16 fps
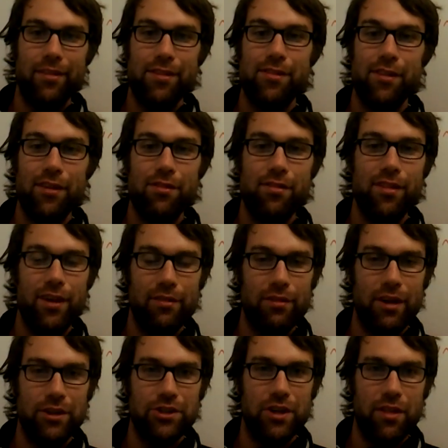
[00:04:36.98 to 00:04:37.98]
since the
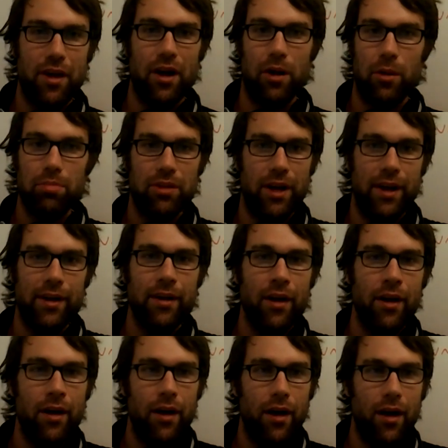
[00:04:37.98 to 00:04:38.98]
invention of the airplane,
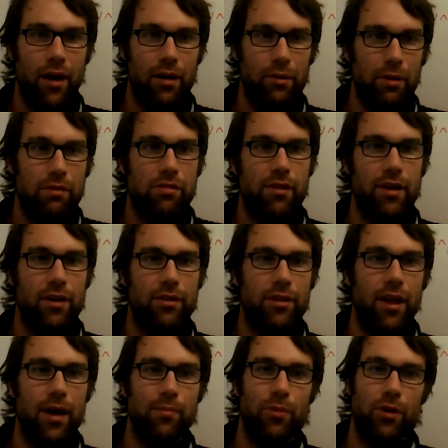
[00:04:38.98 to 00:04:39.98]
we've seen a
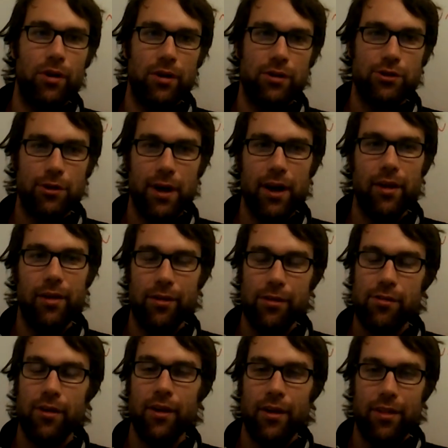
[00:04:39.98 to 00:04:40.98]
lot more trails